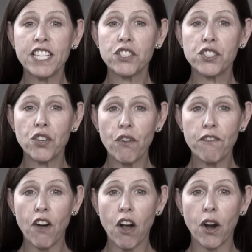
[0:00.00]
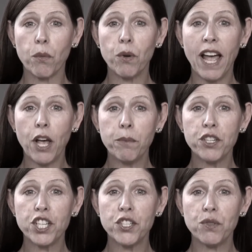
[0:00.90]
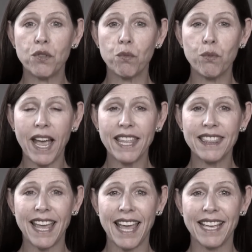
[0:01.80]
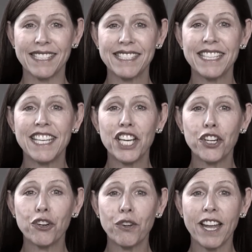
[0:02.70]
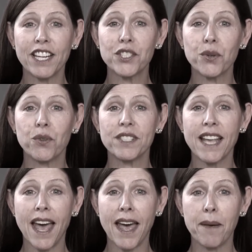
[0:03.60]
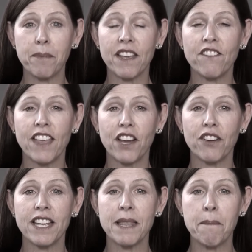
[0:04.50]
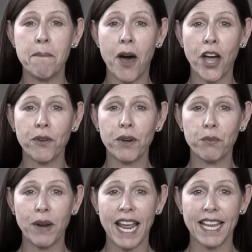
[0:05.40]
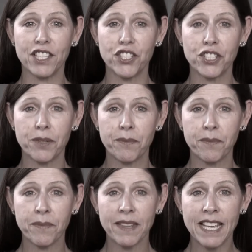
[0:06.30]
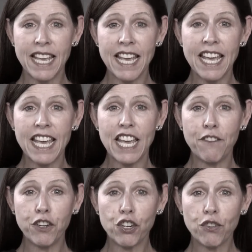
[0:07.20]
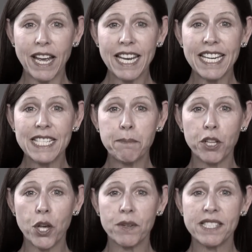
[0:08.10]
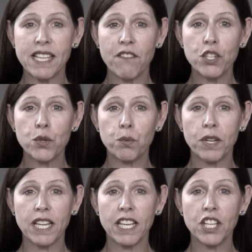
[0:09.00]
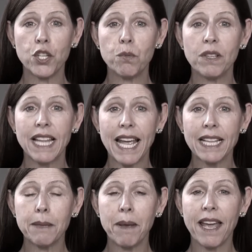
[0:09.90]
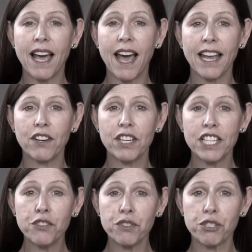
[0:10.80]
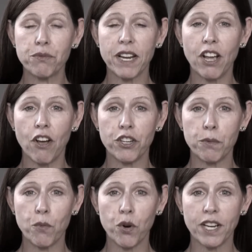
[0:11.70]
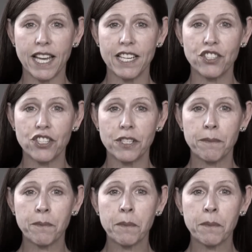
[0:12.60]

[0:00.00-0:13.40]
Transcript: here so far will help you to do the right things to get your credit scores up if they are in the moderate range. If your credit is below a 720, you will likely pay a higher interest rate on your mortgage.